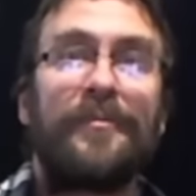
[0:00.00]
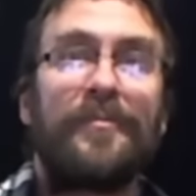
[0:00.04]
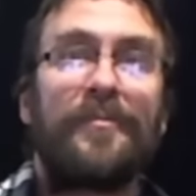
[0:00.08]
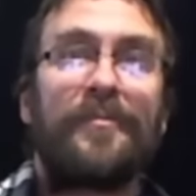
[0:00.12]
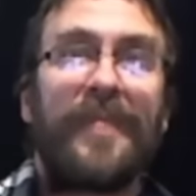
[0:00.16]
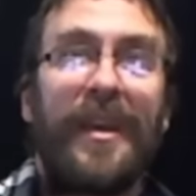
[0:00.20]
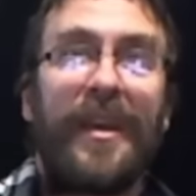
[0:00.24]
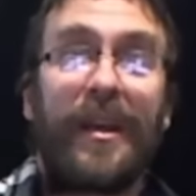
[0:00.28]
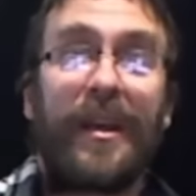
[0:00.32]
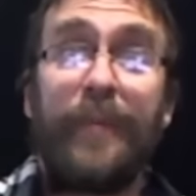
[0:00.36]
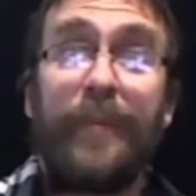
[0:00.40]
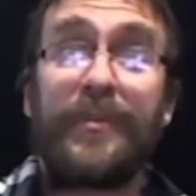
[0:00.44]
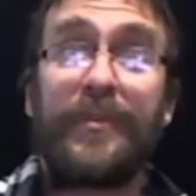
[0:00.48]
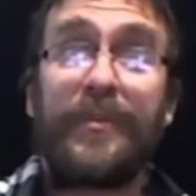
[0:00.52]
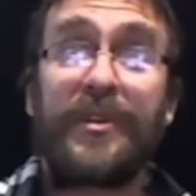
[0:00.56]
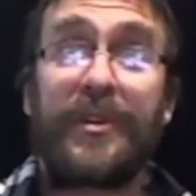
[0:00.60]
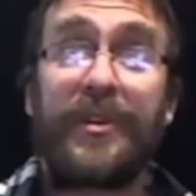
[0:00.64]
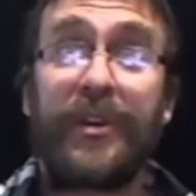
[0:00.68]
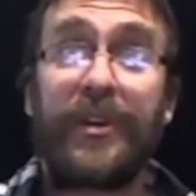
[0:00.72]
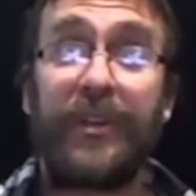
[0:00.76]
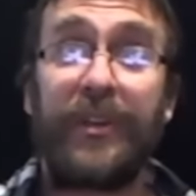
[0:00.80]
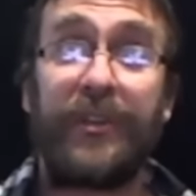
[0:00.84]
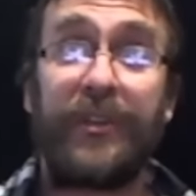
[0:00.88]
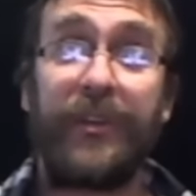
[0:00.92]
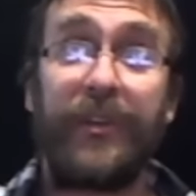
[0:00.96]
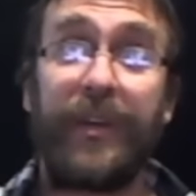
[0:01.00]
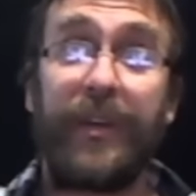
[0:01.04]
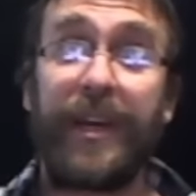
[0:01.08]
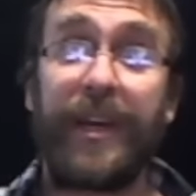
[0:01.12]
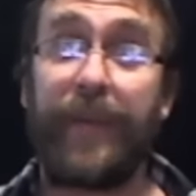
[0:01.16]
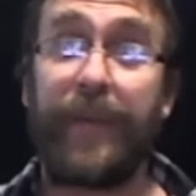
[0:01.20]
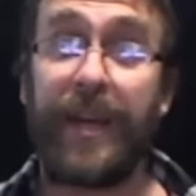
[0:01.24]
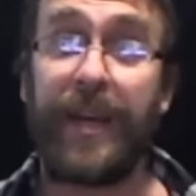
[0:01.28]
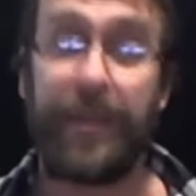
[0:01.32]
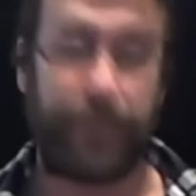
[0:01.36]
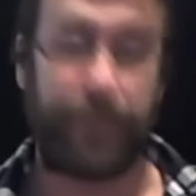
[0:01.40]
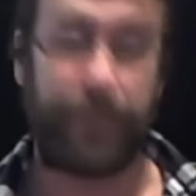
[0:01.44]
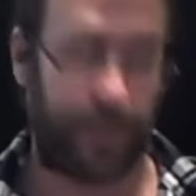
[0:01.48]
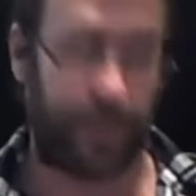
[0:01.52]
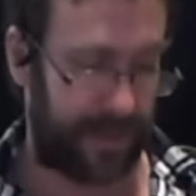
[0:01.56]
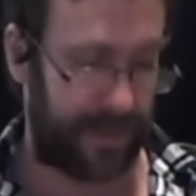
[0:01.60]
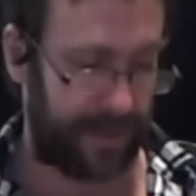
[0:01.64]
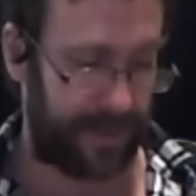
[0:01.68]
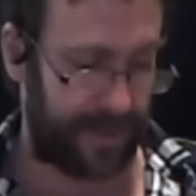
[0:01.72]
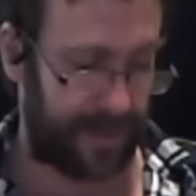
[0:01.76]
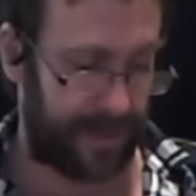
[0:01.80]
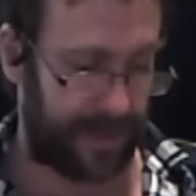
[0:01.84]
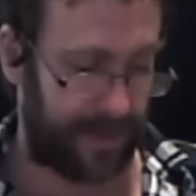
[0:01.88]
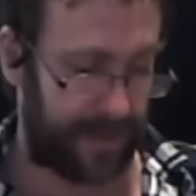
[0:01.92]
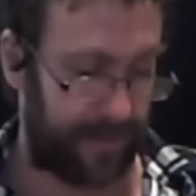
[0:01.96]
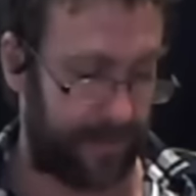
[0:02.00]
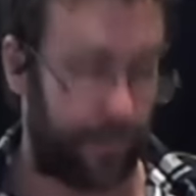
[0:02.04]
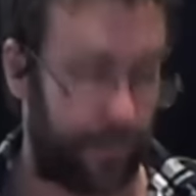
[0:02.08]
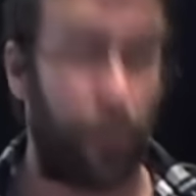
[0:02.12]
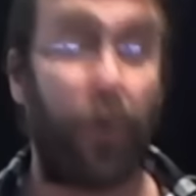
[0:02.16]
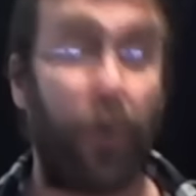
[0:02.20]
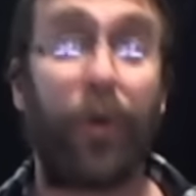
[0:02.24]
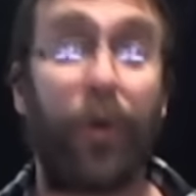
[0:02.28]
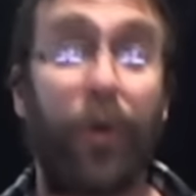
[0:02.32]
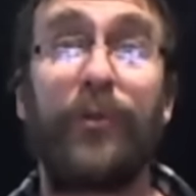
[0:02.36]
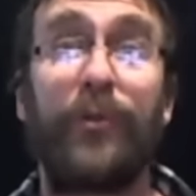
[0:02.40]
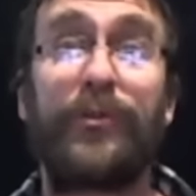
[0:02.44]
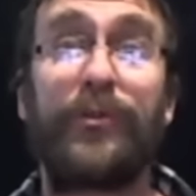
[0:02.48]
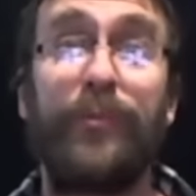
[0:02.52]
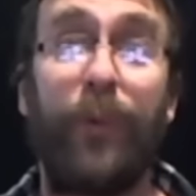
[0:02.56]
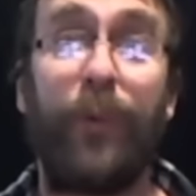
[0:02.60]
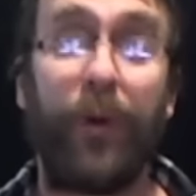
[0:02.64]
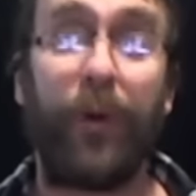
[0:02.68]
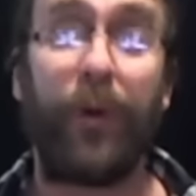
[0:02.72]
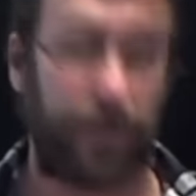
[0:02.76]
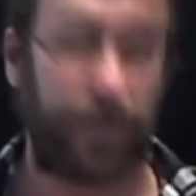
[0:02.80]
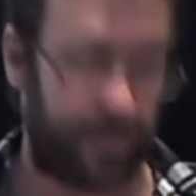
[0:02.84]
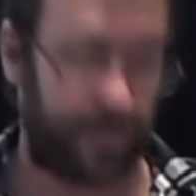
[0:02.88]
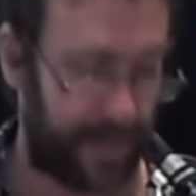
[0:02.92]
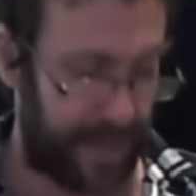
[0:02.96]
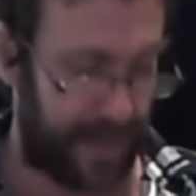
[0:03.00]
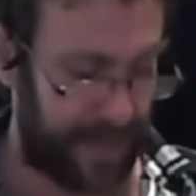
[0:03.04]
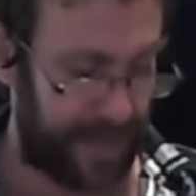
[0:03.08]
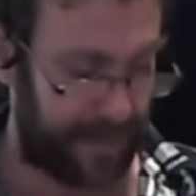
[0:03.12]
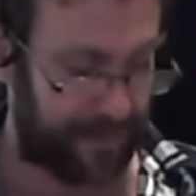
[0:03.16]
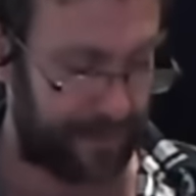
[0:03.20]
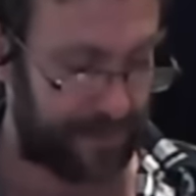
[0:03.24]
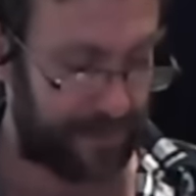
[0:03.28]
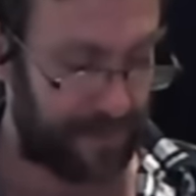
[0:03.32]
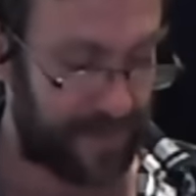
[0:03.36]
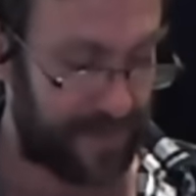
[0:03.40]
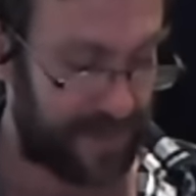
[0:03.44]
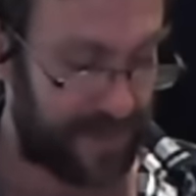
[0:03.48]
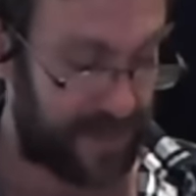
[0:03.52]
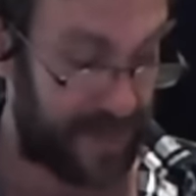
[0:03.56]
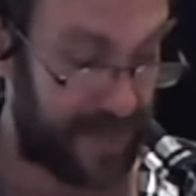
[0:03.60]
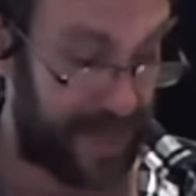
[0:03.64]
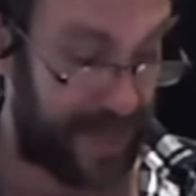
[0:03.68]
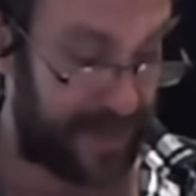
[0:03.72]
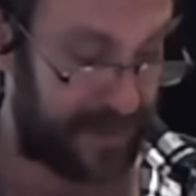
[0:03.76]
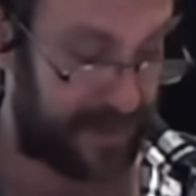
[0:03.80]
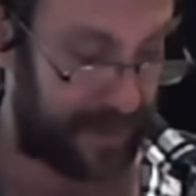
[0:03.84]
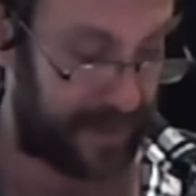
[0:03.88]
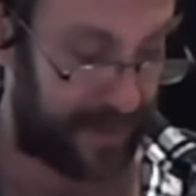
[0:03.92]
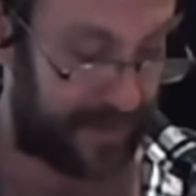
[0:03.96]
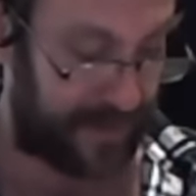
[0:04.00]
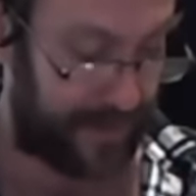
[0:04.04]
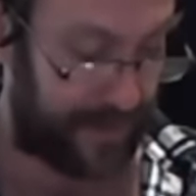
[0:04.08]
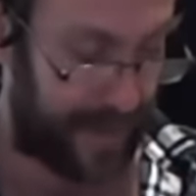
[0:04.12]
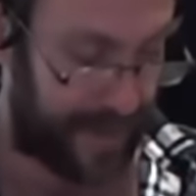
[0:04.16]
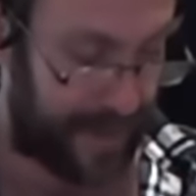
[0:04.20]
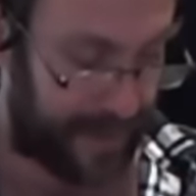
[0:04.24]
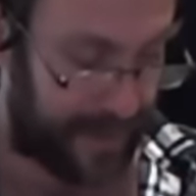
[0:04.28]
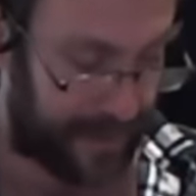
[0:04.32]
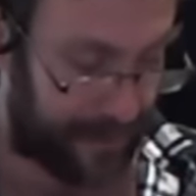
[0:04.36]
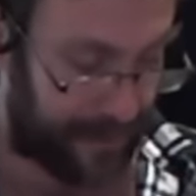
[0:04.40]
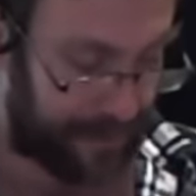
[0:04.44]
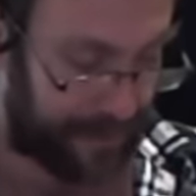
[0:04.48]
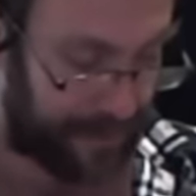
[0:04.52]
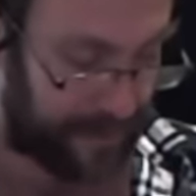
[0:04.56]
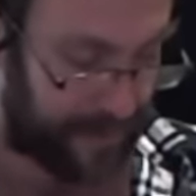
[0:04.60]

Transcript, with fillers: It comes at thirty-two gigabyte, but you know, more is more, right? Size does matter.